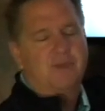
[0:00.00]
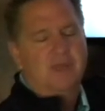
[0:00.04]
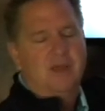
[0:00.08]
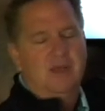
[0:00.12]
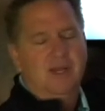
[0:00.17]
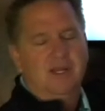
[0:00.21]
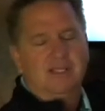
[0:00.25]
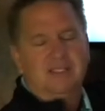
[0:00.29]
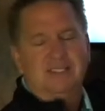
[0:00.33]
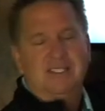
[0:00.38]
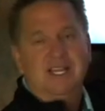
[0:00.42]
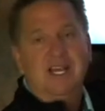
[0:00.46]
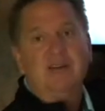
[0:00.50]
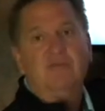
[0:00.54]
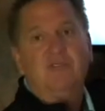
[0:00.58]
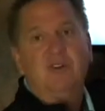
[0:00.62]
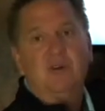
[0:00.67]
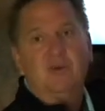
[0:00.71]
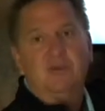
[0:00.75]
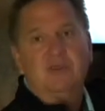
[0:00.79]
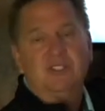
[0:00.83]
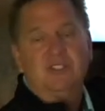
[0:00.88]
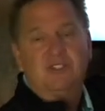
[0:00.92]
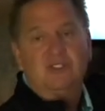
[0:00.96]
Sanford
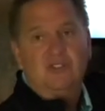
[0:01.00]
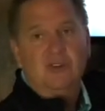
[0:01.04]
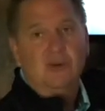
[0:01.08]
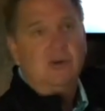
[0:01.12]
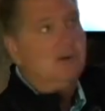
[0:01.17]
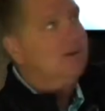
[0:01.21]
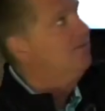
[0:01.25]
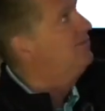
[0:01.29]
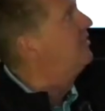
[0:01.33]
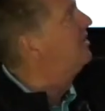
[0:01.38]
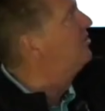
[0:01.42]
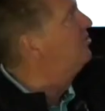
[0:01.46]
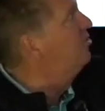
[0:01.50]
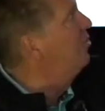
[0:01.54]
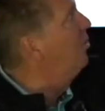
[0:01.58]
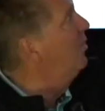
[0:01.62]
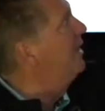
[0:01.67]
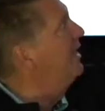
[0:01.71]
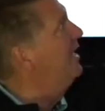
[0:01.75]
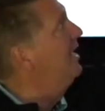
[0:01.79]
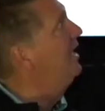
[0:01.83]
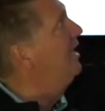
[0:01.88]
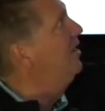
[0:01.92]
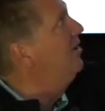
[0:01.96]
reserved the
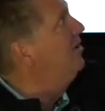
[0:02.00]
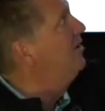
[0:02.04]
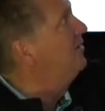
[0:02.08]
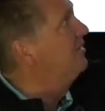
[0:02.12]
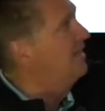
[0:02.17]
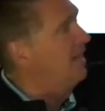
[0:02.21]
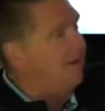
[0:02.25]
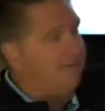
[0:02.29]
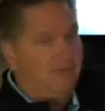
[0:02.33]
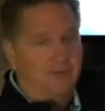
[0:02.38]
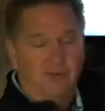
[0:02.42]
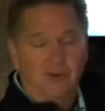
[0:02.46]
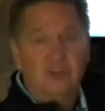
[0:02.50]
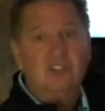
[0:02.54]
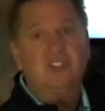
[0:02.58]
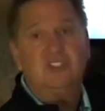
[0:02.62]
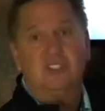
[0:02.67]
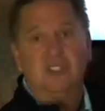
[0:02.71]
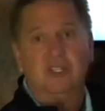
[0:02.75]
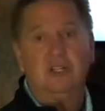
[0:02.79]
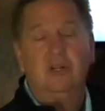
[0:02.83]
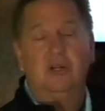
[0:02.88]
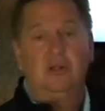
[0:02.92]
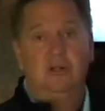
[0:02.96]
$2,800, that
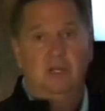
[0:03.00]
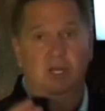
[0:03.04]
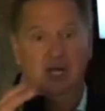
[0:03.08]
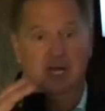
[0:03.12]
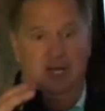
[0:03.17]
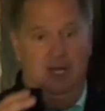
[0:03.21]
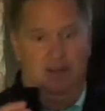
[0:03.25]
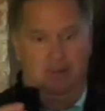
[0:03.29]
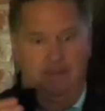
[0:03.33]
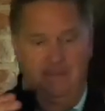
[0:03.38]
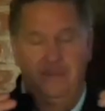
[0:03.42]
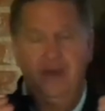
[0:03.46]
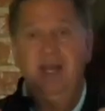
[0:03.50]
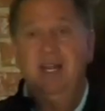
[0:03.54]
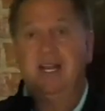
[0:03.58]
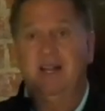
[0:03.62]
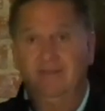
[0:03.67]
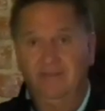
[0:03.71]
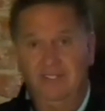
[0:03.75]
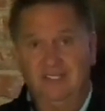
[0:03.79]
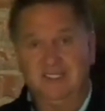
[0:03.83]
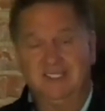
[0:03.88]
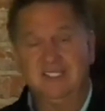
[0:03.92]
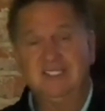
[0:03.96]
first little bit of
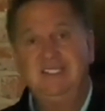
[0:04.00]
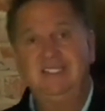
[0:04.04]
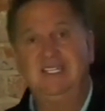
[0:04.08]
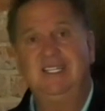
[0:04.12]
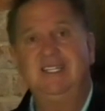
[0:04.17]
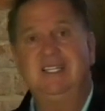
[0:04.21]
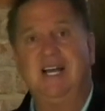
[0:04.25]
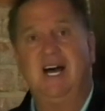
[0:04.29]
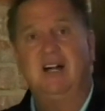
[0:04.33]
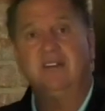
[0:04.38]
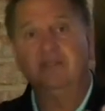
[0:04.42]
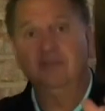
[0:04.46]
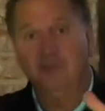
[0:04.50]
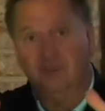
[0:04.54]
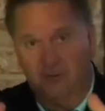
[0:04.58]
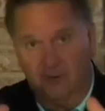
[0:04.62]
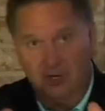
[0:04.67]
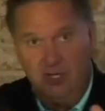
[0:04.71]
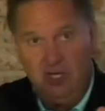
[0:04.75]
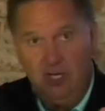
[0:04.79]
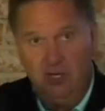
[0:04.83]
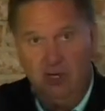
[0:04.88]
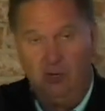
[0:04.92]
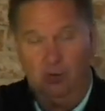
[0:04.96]
the $16,000 for
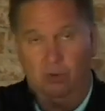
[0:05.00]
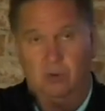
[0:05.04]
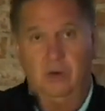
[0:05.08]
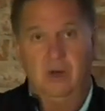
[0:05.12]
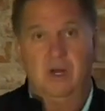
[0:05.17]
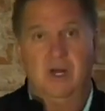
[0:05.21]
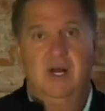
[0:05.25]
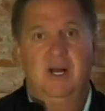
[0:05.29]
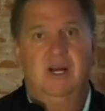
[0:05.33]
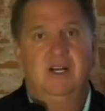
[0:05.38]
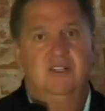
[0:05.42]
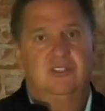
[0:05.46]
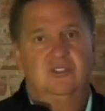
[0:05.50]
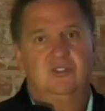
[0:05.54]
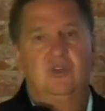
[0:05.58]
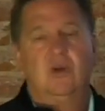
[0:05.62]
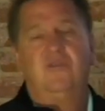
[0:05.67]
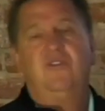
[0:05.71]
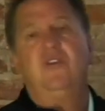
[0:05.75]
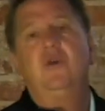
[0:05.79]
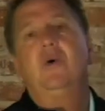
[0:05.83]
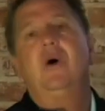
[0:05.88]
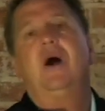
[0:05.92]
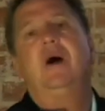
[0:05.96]
you. So
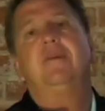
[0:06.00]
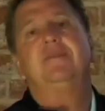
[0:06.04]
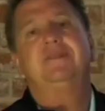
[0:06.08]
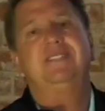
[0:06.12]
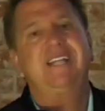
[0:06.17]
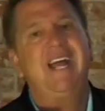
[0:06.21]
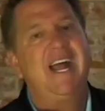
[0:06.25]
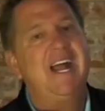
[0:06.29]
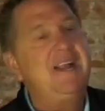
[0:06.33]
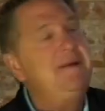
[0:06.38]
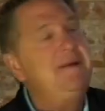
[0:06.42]
if you help 10